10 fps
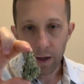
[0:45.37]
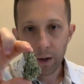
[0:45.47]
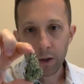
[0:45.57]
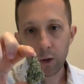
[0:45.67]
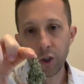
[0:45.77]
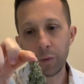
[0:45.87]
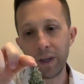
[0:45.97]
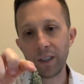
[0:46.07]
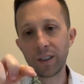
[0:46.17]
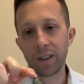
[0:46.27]
Kush
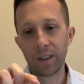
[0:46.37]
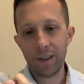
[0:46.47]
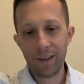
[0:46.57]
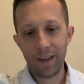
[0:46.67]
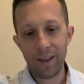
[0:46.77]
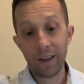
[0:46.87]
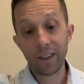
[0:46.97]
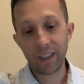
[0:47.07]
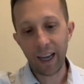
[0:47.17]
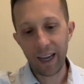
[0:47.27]
Mints, they
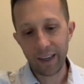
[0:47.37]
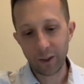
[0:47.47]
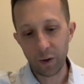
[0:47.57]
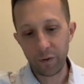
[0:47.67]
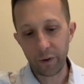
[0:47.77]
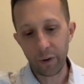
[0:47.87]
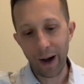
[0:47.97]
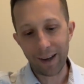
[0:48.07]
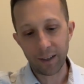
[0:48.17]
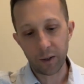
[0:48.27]
say, is good for
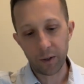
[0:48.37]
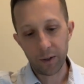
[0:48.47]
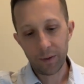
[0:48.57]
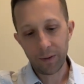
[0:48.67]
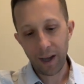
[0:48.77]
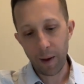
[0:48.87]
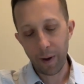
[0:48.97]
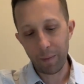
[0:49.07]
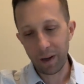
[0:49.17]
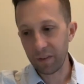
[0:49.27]
arousal. I
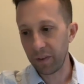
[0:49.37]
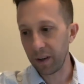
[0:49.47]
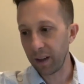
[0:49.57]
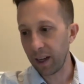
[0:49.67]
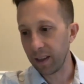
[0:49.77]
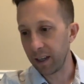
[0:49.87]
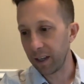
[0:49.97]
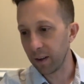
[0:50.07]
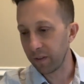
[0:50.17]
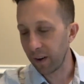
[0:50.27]
might make fun of that
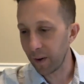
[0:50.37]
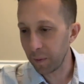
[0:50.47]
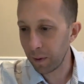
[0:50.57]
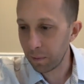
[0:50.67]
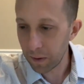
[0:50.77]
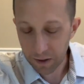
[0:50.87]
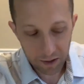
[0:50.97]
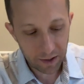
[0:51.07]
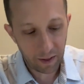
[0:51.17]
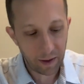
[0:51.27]
later if I remember,
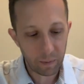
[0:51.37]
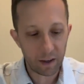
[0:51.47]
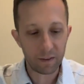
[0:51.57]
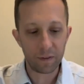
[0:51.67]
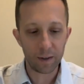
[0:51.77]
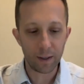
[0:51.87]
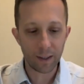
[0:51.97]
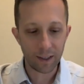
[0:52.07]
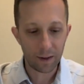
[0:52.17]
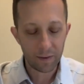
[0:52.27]
because I like making fun of
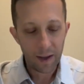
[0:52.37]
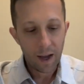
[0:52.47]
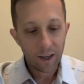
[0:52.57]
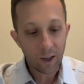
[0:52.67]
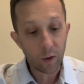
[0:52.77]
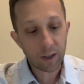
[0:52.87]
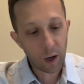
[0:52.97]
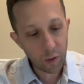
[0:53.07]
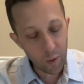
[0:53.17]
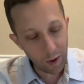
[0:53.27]
stuff. So let's
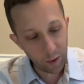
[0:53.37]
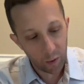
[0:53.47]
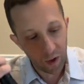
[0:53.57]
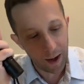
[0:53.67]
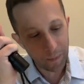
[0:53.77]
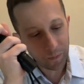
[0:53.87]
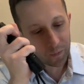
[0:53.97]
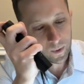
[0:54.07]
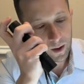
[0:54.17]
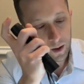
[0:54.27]
go through our little
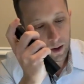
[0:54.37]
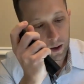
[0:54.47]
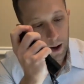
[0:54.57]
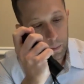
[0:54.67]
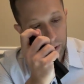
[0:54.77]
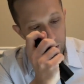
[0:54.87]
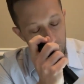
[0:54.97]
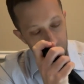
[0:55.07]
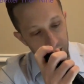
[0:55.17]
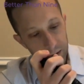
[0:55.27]
thing.
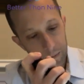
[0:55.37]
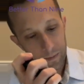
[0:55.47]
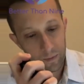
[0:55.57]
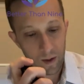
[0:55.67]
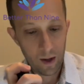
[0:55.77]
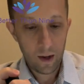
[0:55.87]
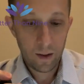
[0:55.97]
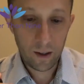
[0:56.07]
Appearance. This